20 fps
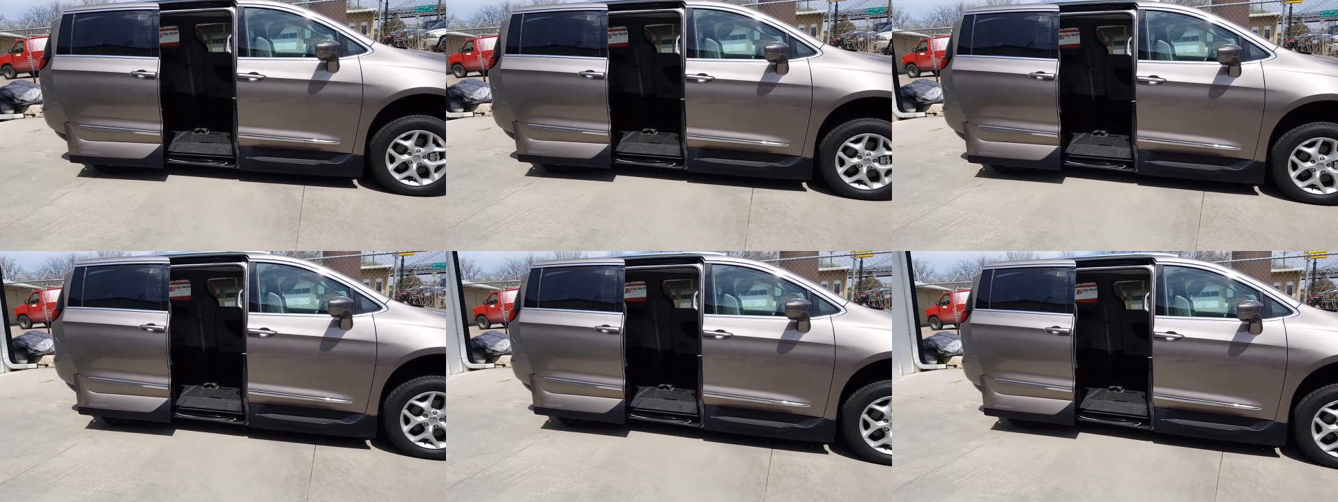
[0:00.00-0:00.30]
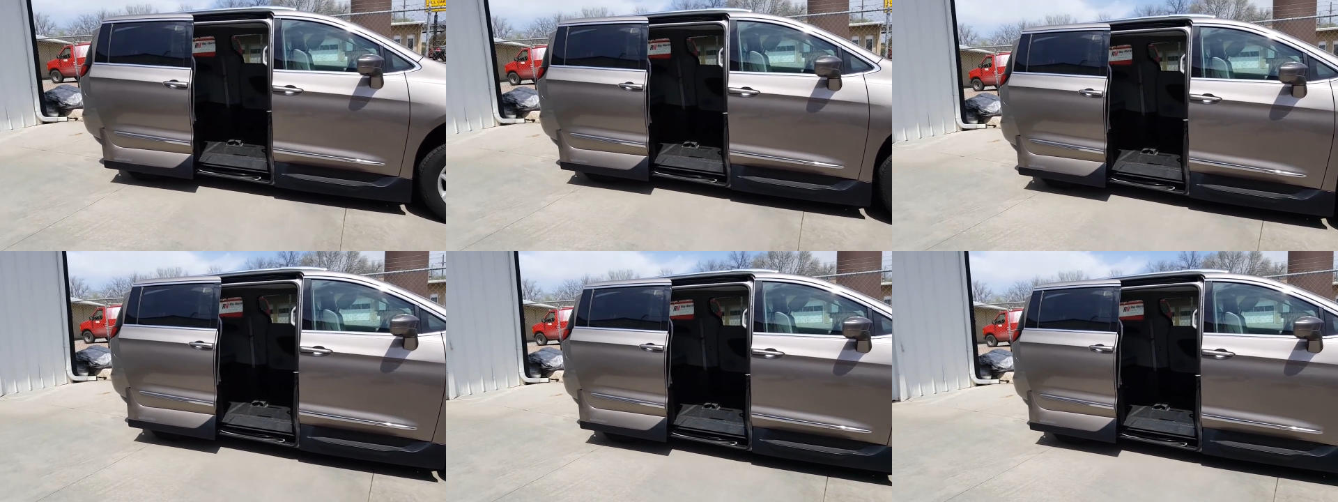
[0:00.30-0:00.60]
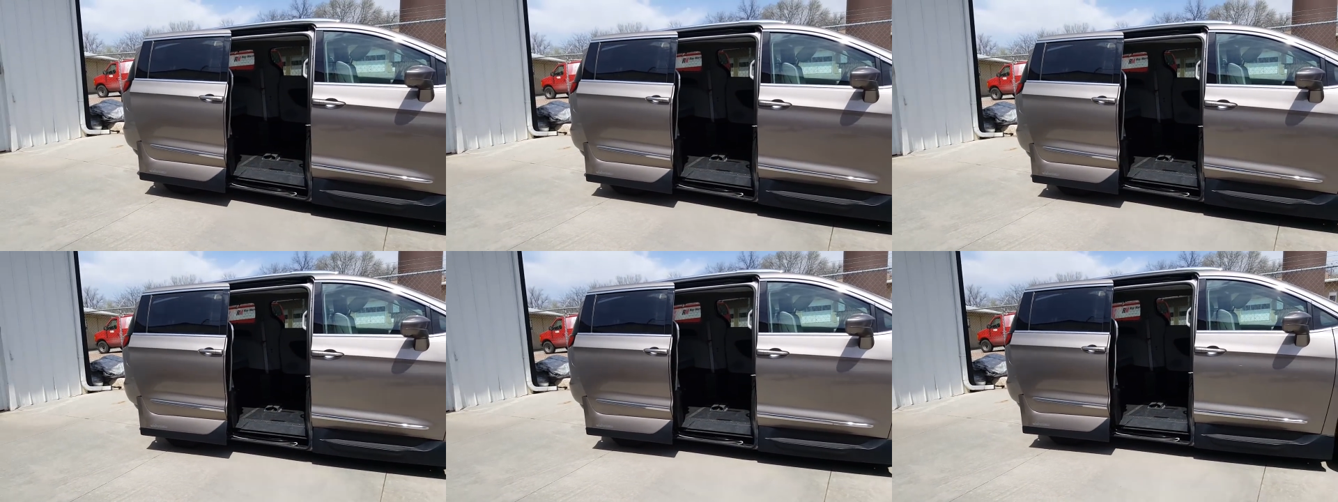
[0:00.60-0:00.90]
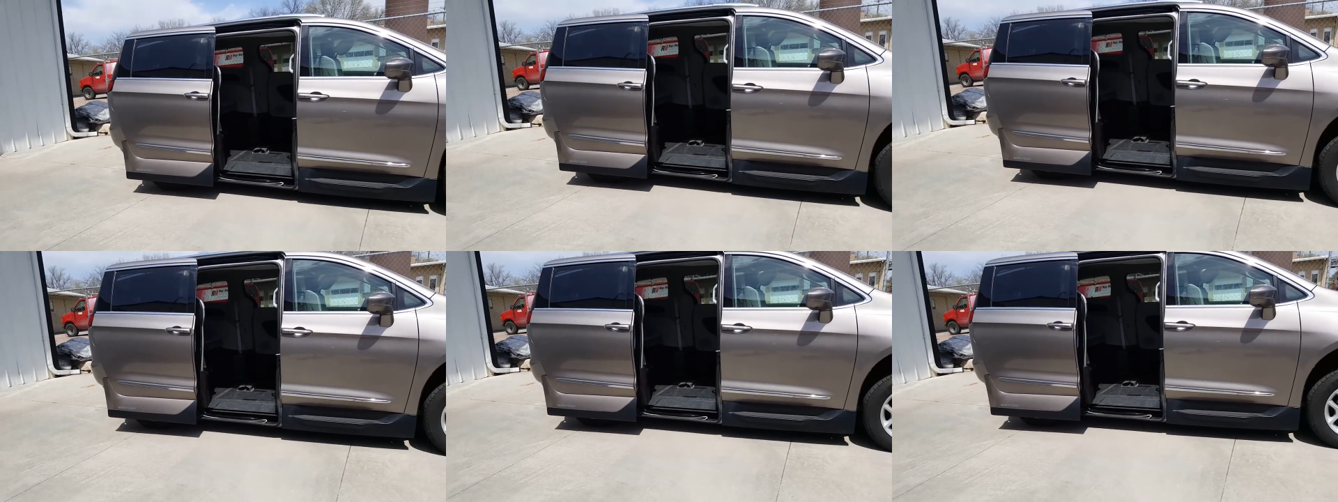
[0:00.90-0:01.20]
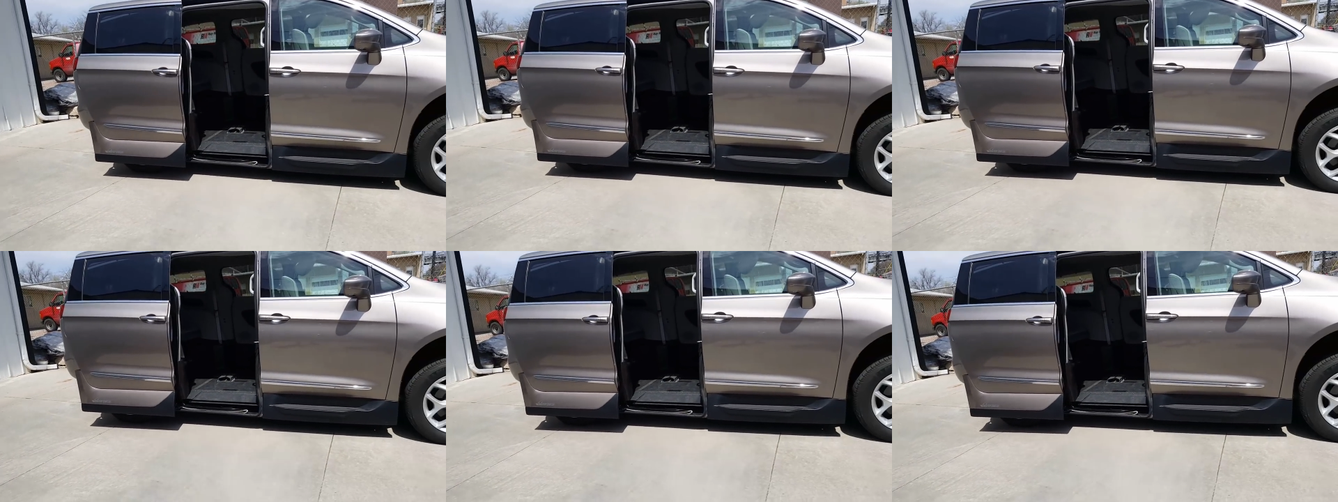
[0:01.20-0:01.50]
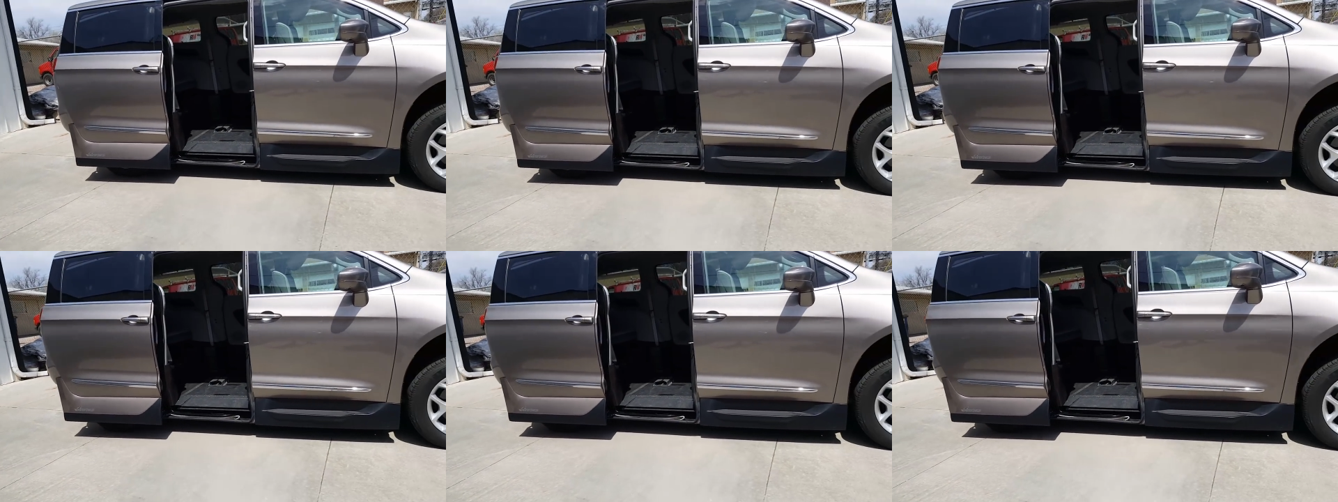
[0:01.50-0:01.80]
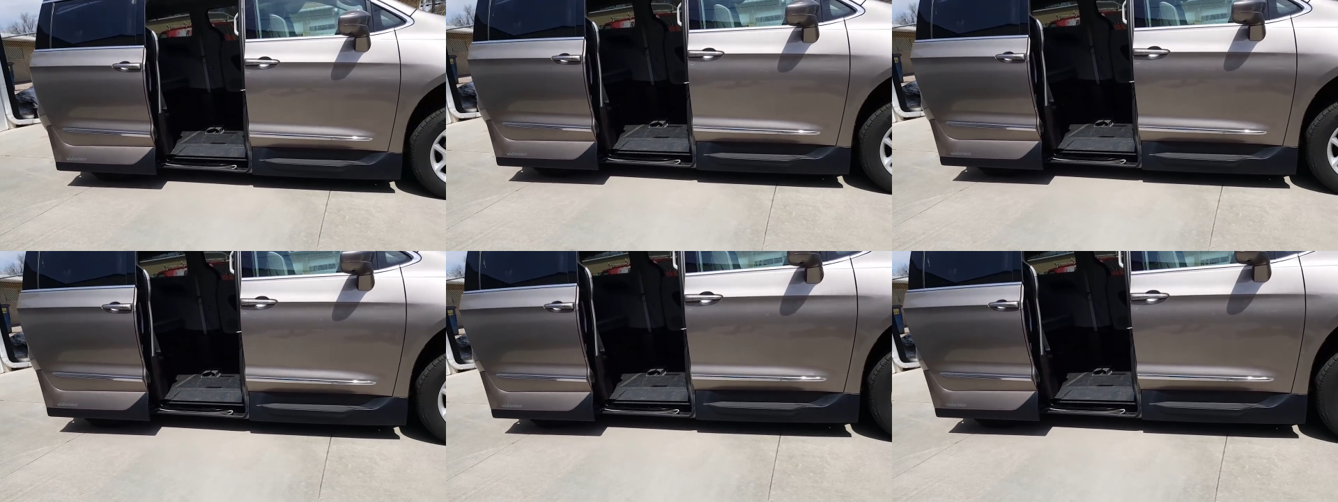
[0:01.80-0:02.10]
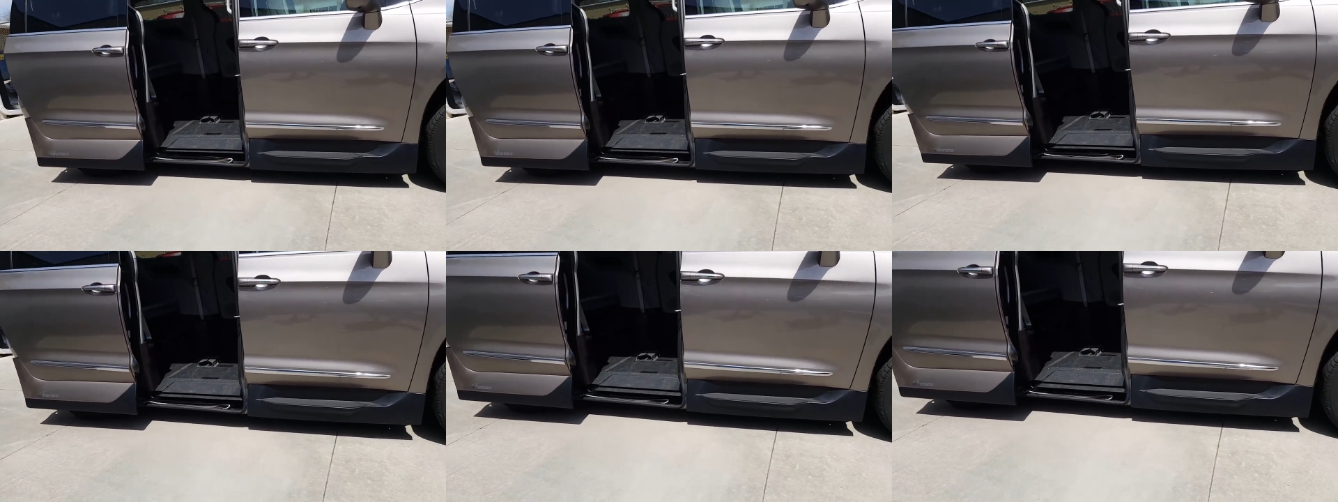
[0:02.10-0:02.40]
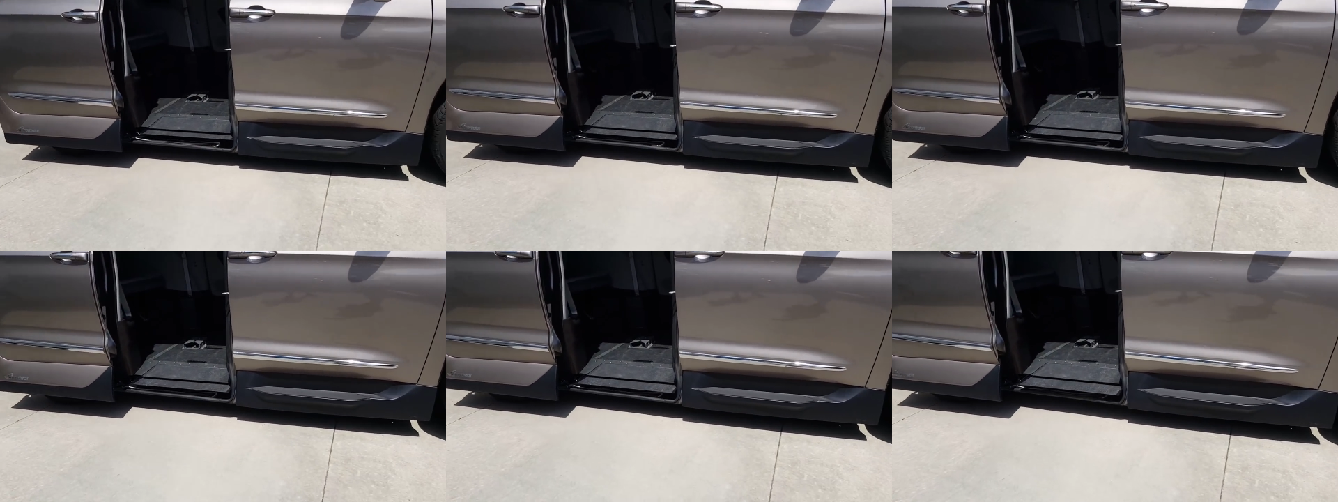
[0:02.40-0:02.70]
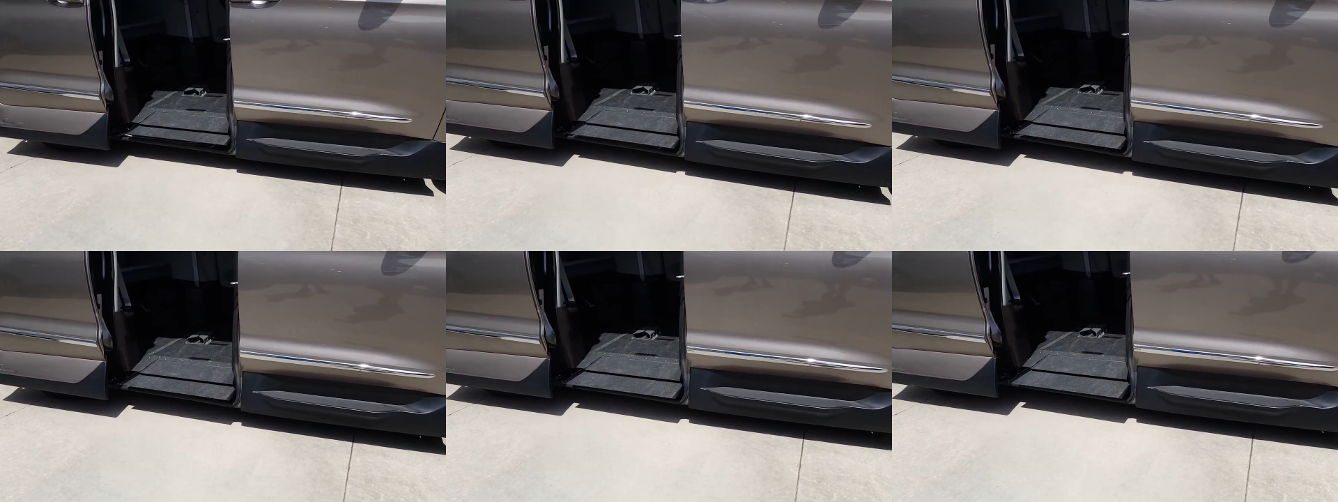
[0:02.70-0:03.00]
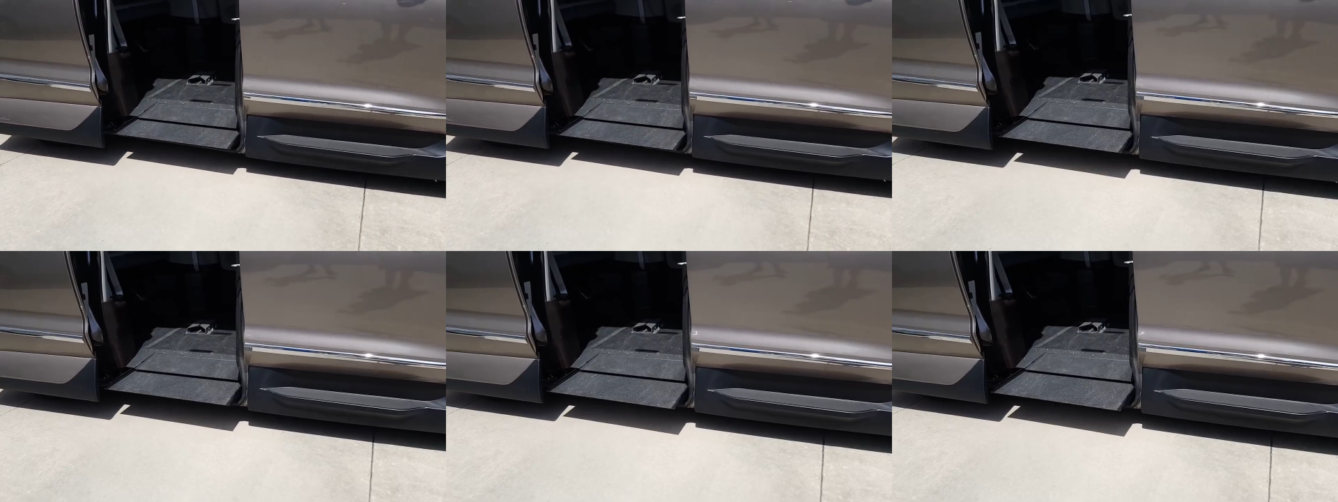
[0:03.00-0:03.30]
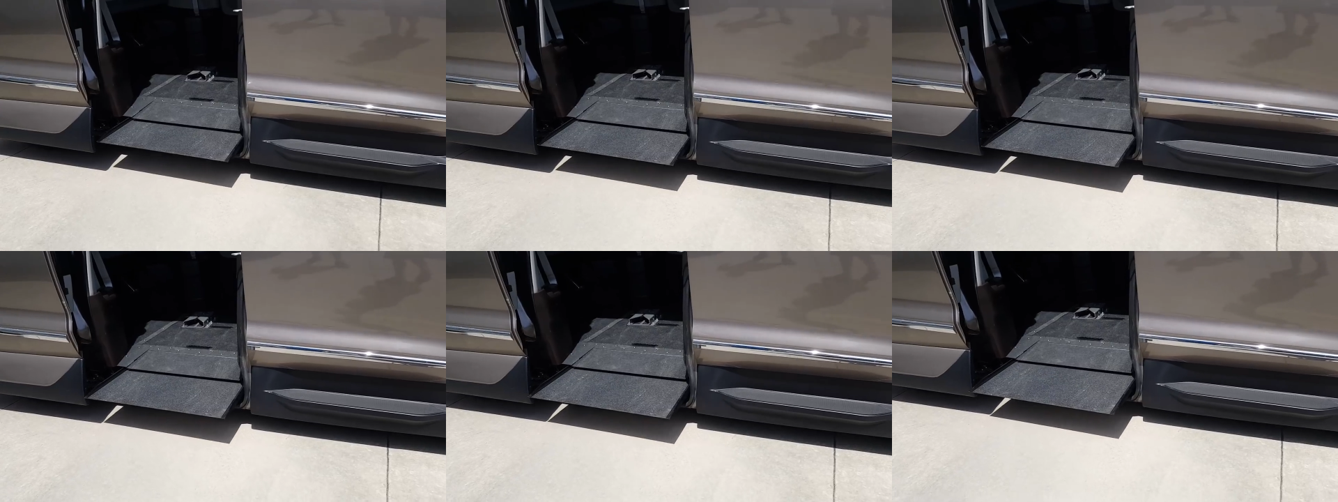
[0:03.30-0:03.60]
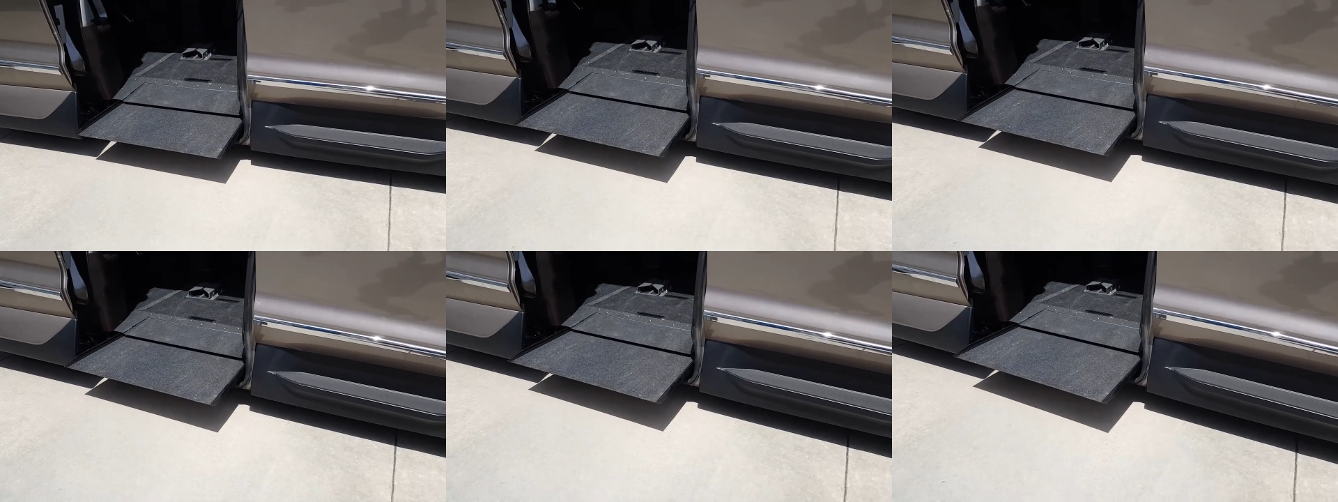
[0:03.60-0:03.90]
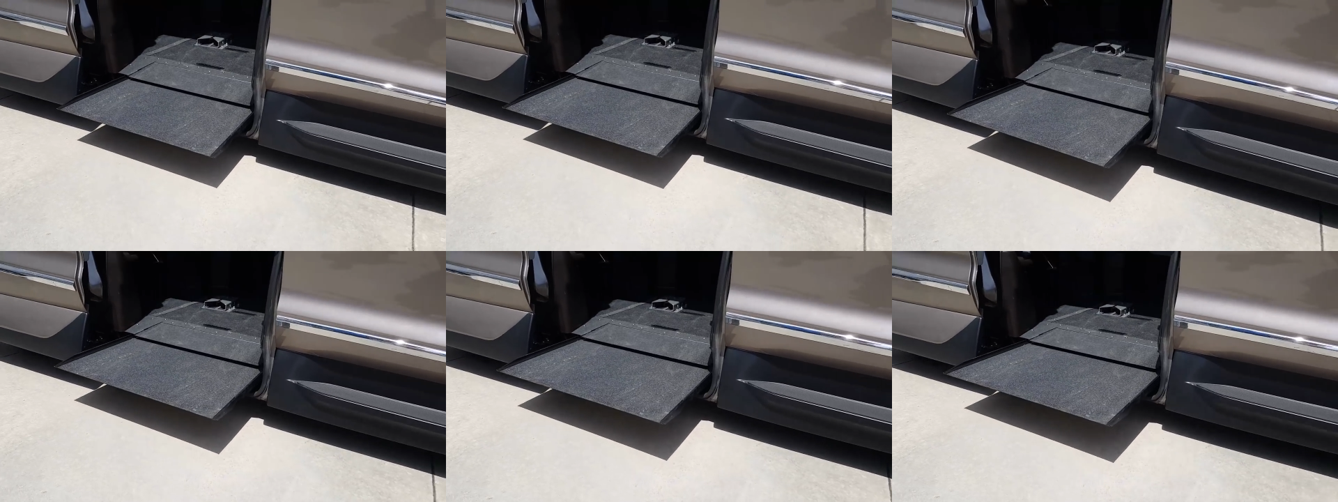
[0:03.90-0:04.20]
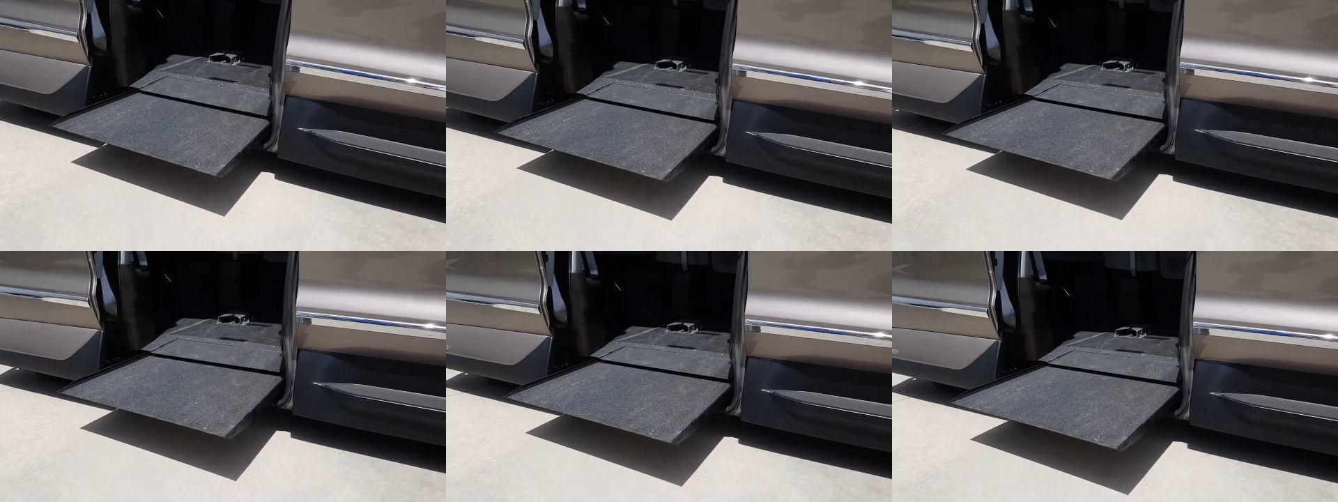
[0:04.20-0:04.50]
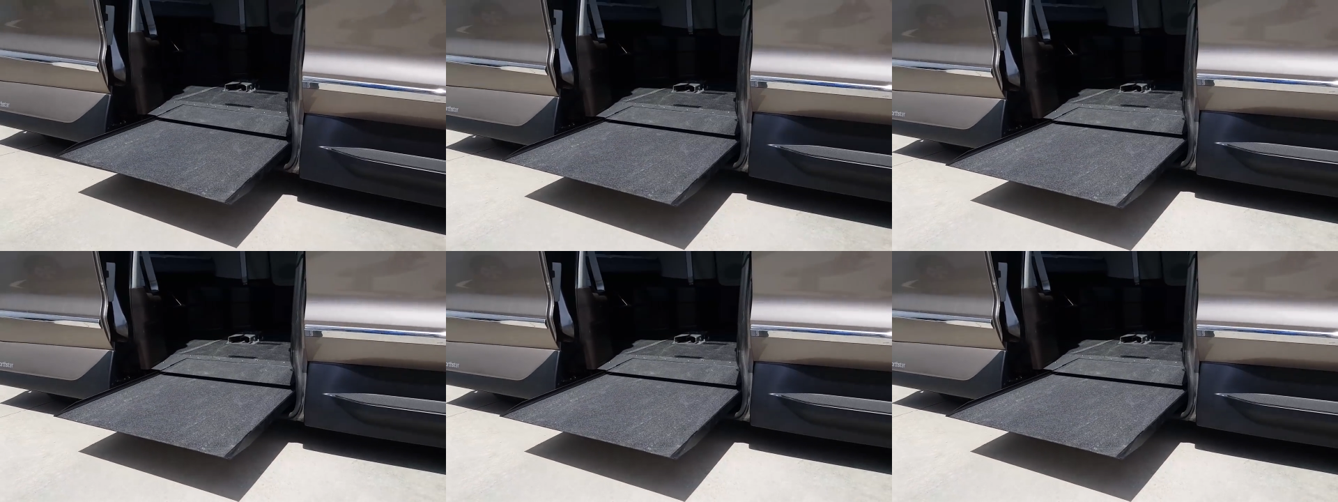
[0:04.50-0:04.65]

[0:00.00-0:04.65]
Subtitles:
No face is visible, so there are no lips to read.